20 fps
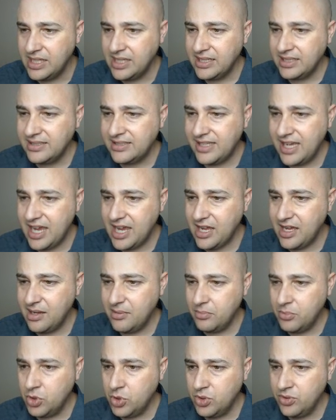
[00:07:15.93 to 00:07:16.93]
say
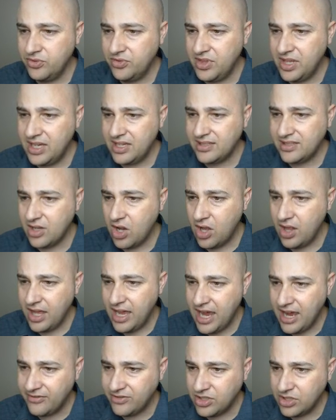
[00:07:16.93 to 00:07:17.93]
move this, all I
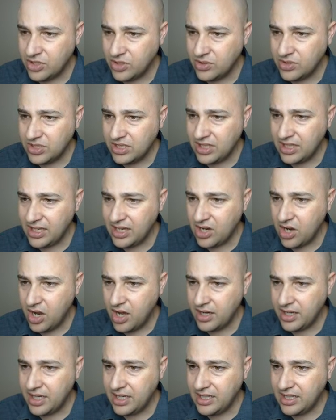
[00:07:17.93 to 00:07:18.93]
have to do is click
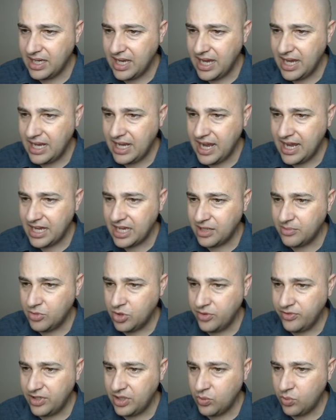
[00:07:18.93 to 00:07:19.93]
on it and I can
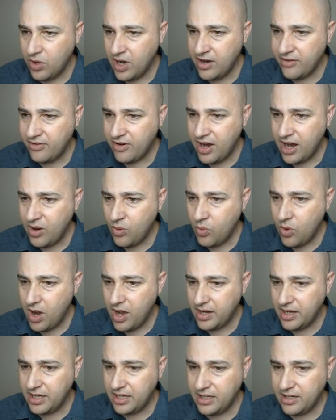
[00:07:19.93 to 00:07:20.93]
move it wherever I
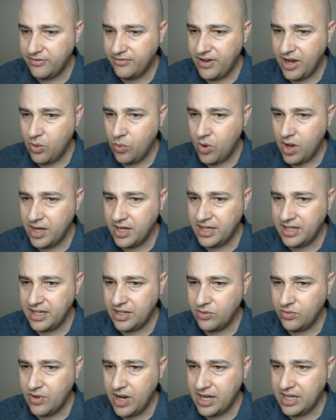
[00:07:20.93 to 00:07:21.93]
want it. If I wanted
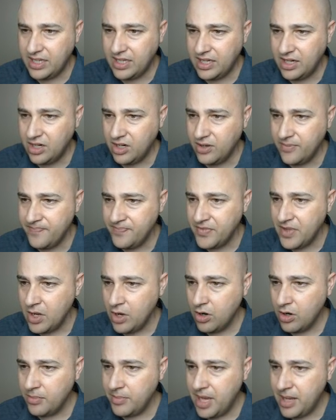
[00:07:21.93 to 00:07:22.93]
it right here
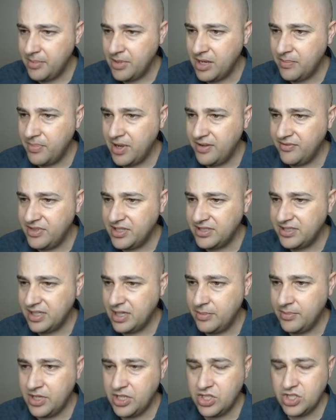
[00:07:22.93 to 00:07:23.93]
or maybe above this
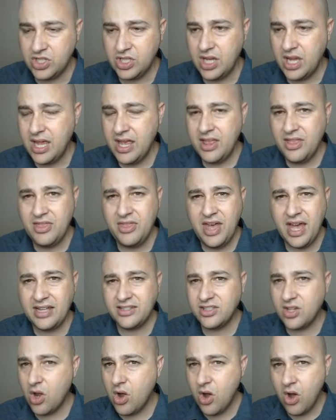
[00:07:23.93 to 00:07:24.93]
image,
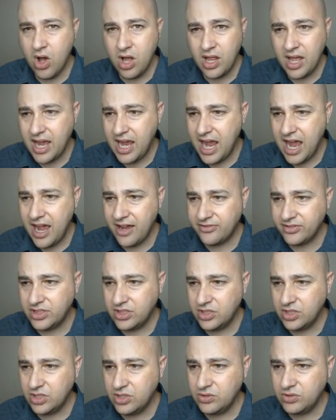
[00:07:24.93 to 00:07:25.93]
that's all I have to
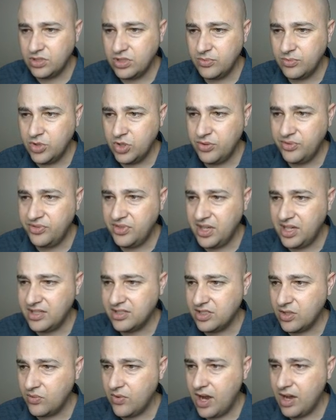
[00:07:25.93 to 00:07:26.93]
do to move
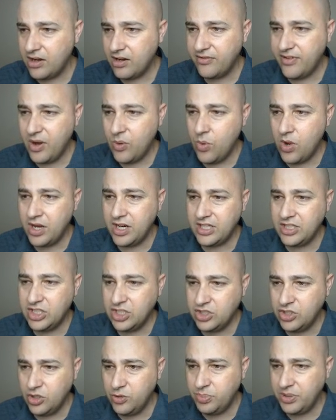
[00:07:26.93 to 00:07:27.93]
things around. If I wanted to
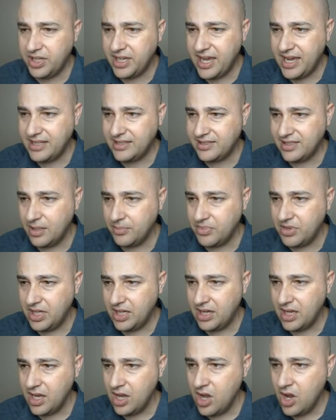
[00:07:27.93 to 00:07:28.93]
duplicate
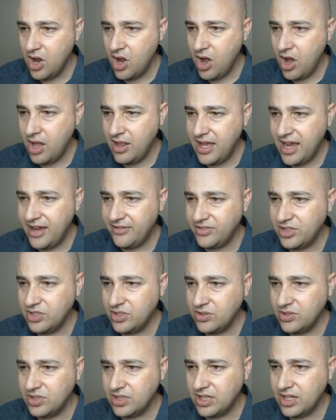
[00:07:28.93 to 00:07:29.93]
something, all I have to
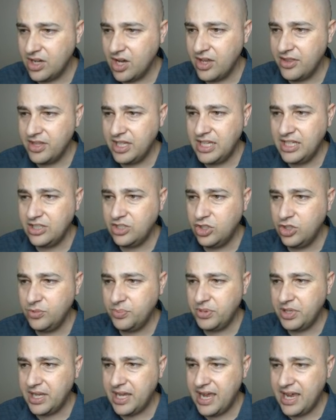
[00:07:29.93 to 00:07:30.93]
do is click on the
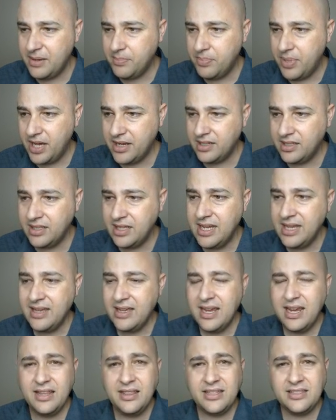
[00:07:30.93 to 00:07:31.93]
duplicate button.
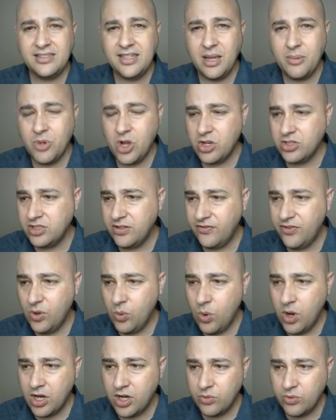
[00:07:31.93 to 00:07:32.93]
And the same goes if you
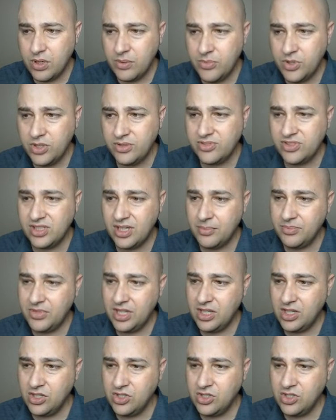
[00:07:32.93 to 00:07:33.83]
want to remove something. You